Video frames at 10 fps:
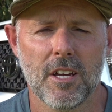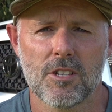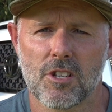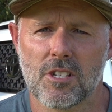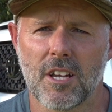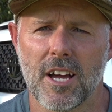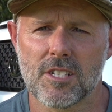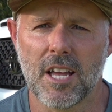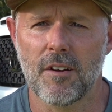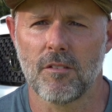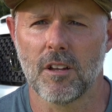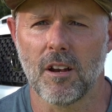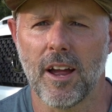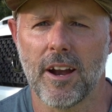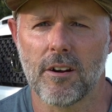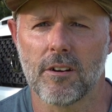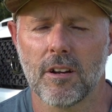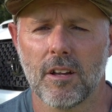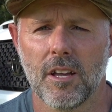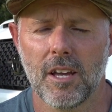it's just nice to have a little air
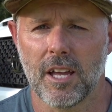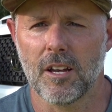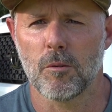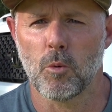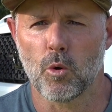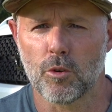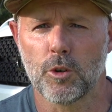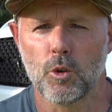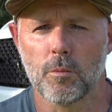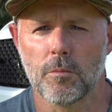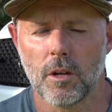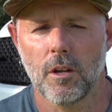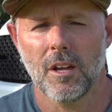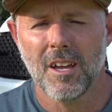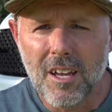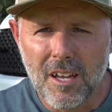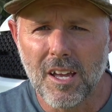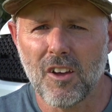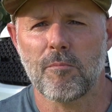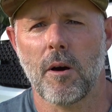and a little more room
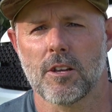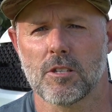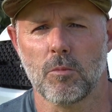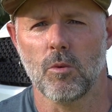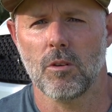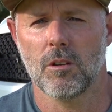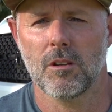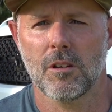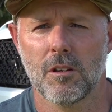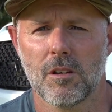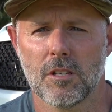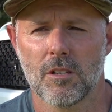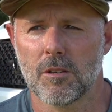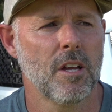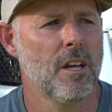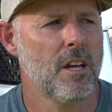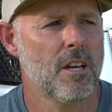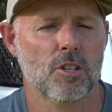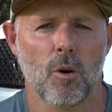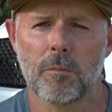if possible.
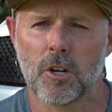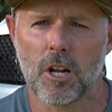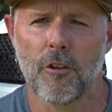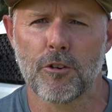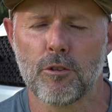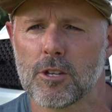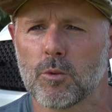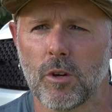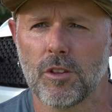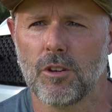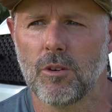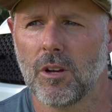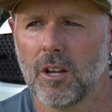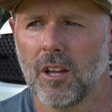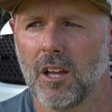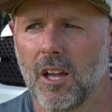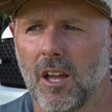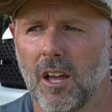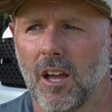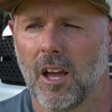So I'm going to go through this with you
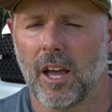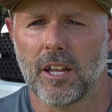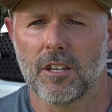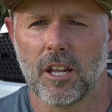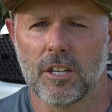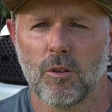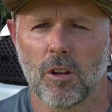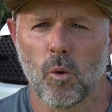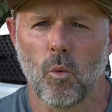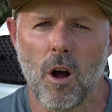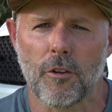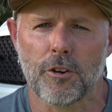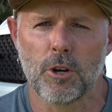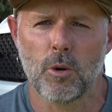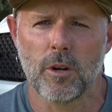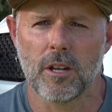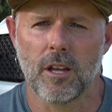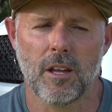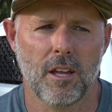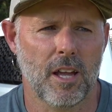and do a little walkthrough
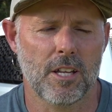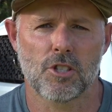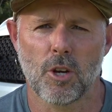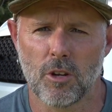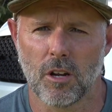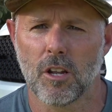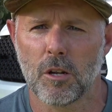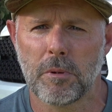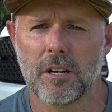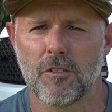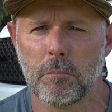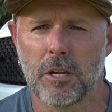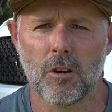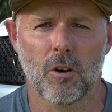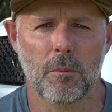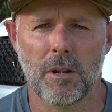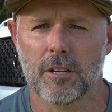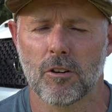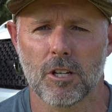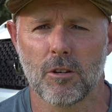and show you a little bit of the build. I'm not
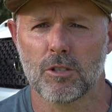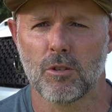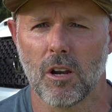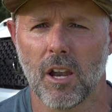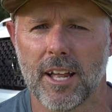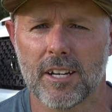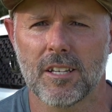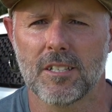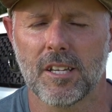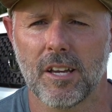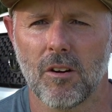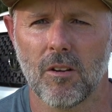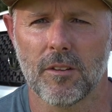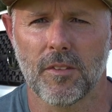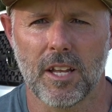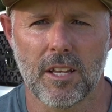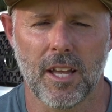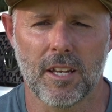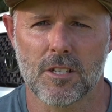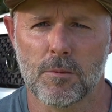going to go into a lot of detail
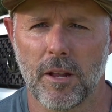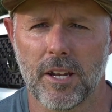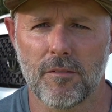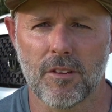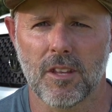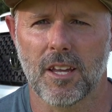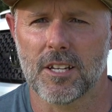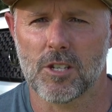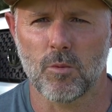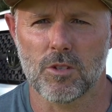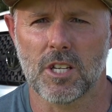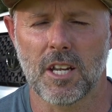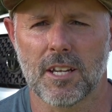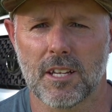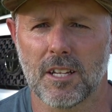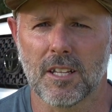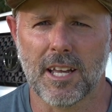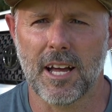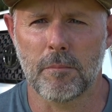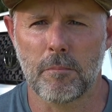and explain everything. I just want you to get the
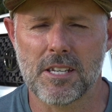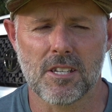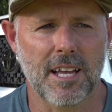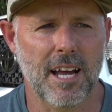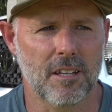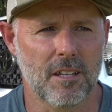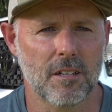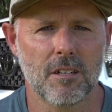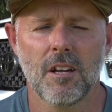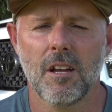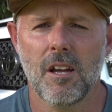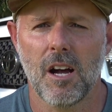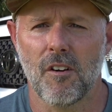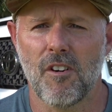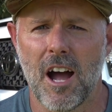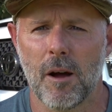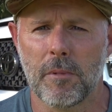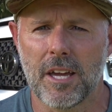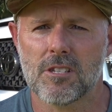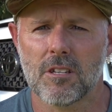kind of basic idea of how I'm
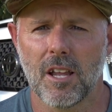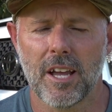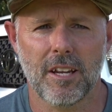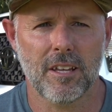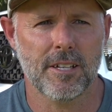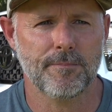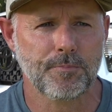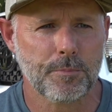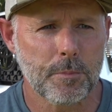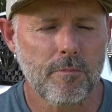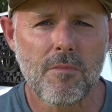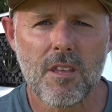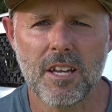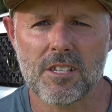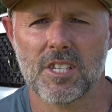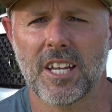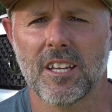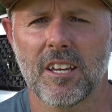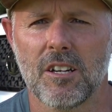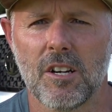insulating it and
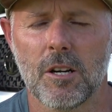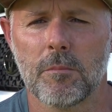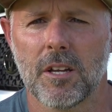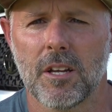setting it up